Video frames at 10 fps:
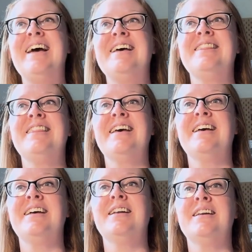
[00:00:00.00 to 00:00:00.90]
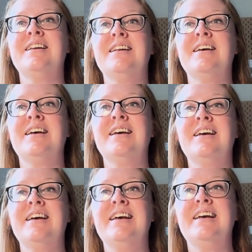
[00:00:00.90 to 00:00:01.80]
and then
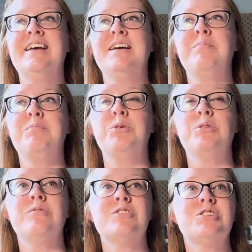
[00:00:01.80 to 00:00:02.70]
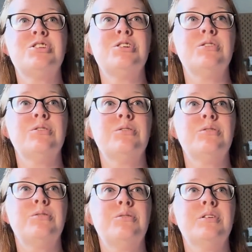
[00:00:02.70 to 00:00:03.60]
it moved
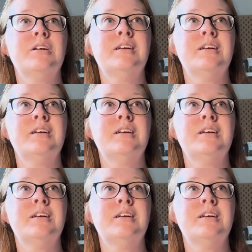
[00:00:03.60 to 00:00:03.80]
to